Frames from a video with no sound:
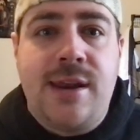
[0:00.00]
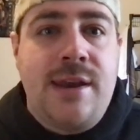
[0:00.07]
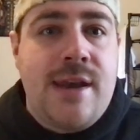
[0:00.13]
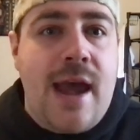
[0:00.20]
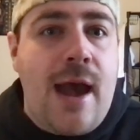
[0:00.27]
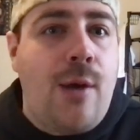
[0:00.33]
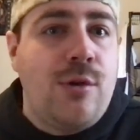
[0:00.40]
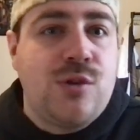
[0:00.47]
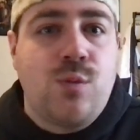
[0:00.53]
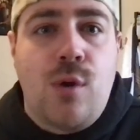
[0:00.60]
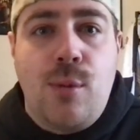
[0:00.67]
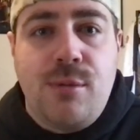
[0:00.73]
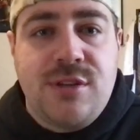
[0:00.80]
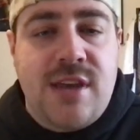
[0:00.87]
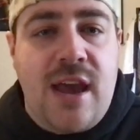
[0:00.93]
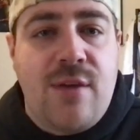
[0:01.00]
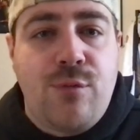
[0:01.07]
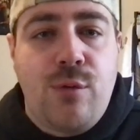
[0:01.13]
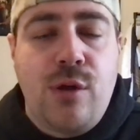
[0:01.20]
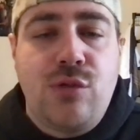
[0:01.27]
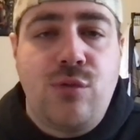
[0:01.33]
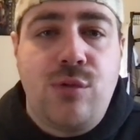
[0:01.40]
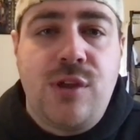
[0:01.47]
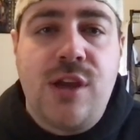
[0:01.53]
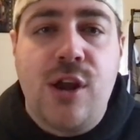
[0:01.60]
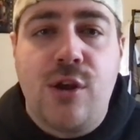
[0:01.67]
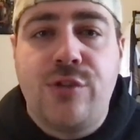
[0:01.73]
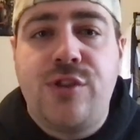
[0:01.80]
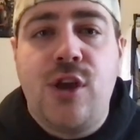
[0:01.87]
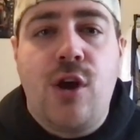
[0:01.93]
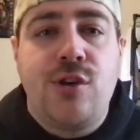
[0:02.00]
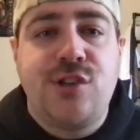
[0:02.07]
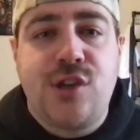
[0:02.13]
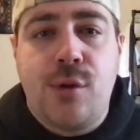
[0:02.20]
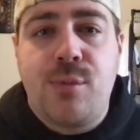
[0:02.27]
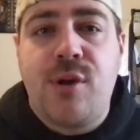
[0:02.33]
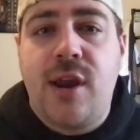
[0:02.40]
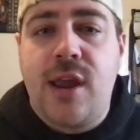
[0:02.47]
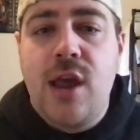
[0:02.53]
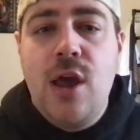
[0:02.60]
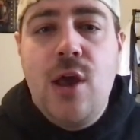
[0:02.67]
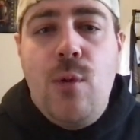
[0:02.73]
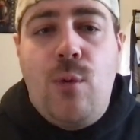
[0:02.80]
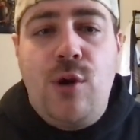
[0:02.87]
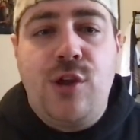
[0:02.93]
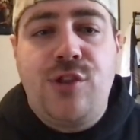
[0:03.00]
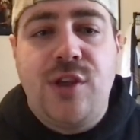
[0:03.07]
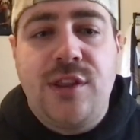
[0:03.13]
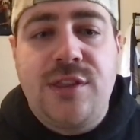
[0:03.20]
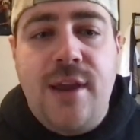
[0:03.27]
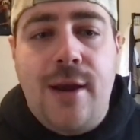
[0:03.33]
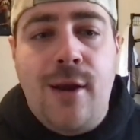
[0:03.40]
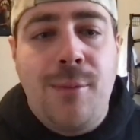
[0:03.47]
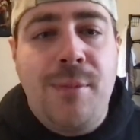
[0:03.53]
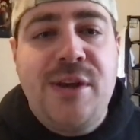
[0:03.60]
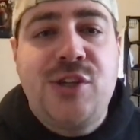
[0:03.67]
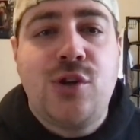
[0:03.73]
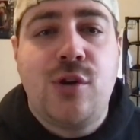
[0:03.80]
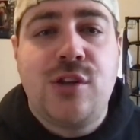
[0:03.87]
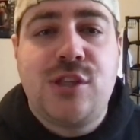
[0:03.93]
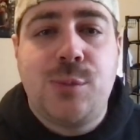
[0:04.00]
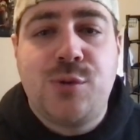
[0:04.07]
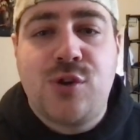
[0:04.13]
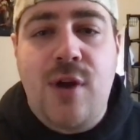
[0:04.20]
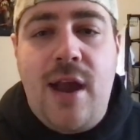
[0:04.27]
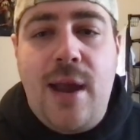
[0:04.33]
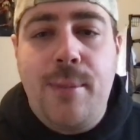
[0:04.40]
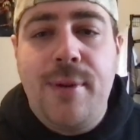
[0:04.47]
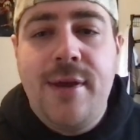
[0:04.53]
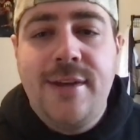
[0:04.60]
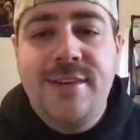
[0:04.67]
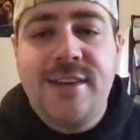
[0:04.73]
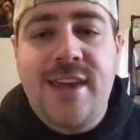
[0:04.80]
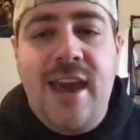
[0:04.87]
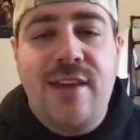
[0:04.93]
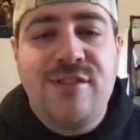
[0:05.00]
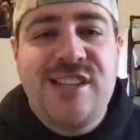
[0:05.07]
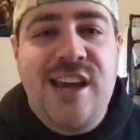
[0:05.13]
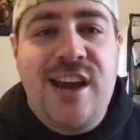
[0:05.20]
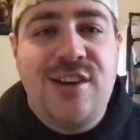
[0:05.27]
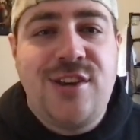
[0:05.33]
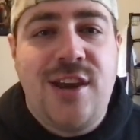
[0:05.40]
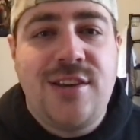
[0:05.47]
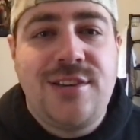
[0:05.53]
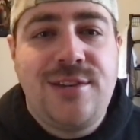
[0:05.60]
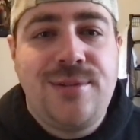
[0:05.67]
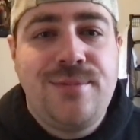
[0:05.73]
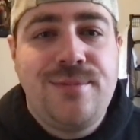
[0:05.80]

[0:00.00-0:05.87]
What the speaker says: And now, as we're almost halfway through the year at the All-Star break, what do you think there? And be sure to subscribe to Cavs Digest.